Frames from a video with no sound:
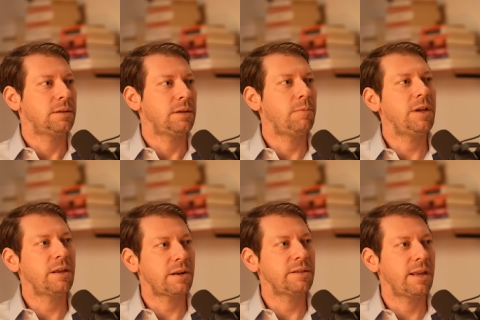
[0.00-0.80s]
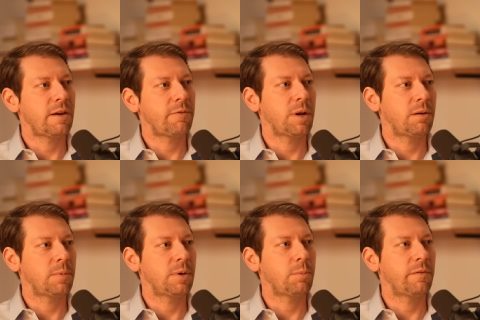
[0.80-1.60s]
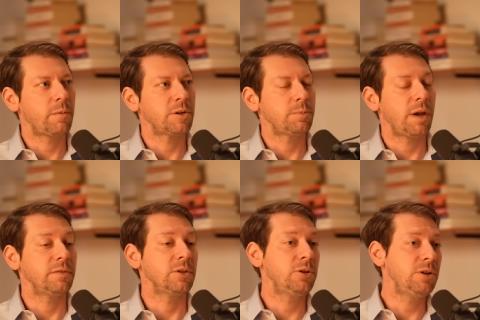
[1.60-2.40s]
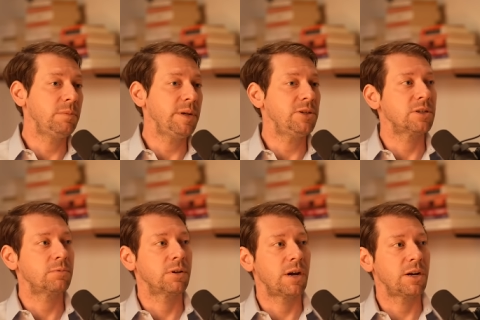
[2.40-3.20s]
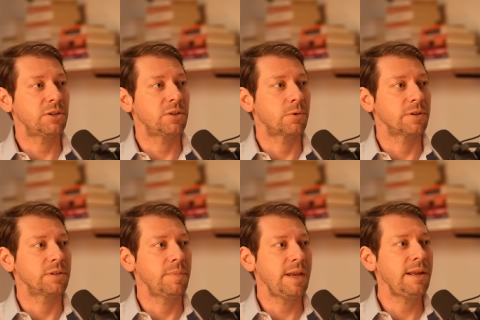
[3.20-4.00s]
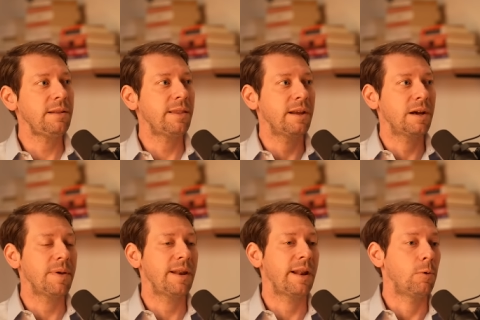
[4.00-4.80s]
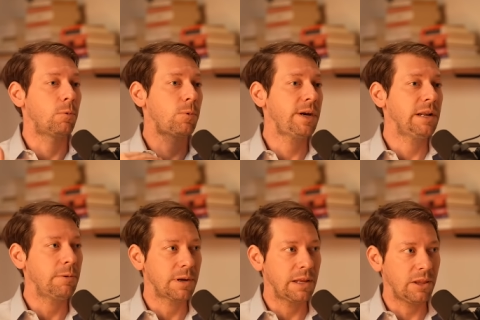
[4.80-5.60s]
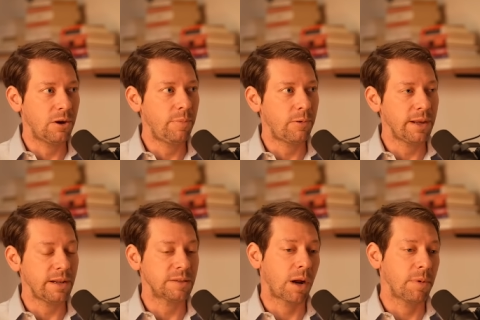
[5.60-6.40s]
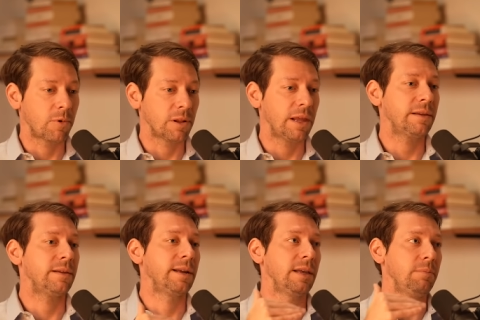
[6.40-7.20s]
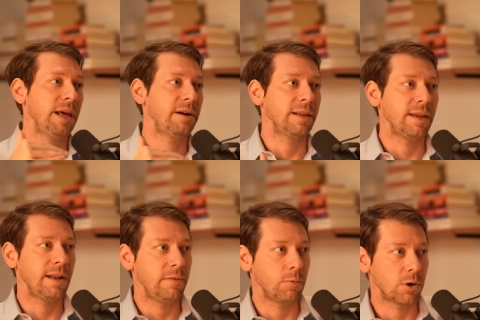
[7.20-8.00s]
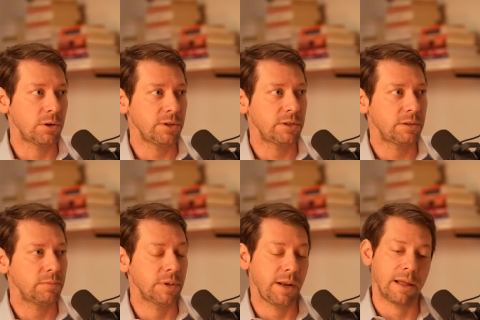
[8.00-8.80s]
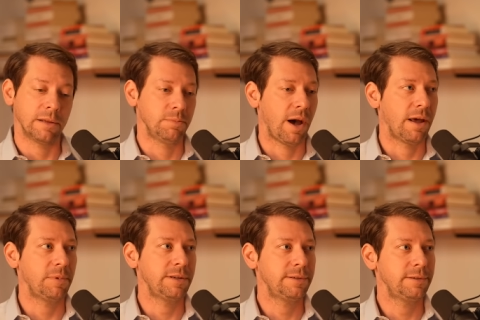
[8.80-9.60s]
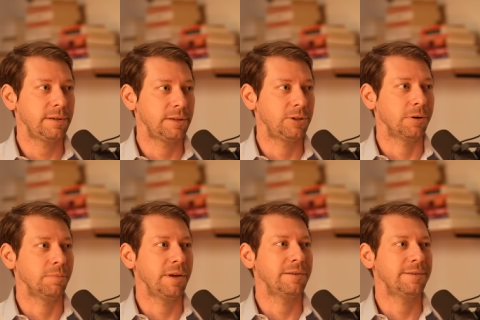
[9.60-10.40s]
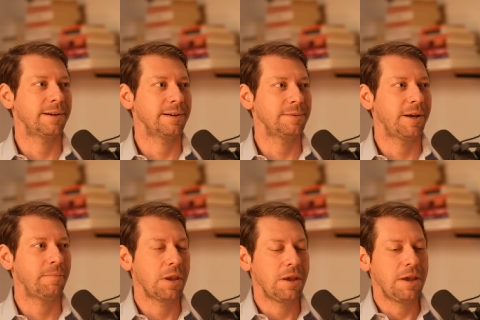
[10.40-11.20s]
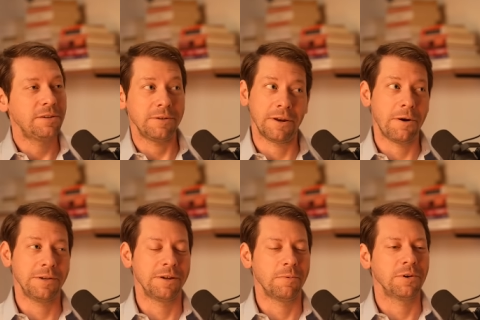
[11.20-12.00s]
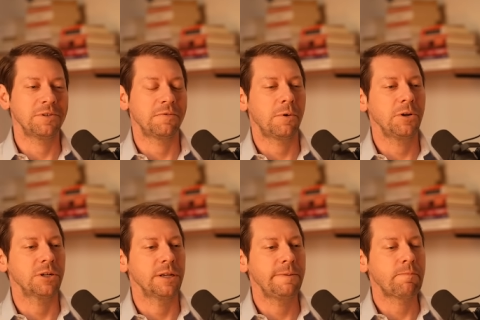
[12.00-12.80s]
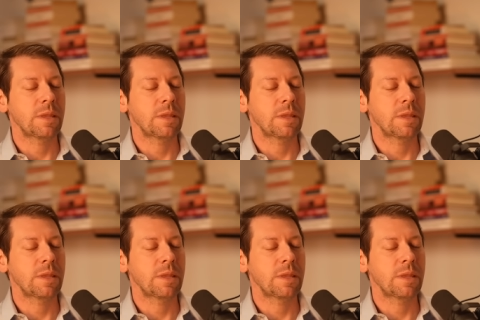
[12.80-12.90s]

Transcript: And we can understand that from a number of different perspectives. It could be just regression towards the mean. They come in at a really, really low point. It's probably more likely they're going to get better than get even worse, but hell is bottomless, as Jordan Peterson talks about. So you can always get worse, unfortunately.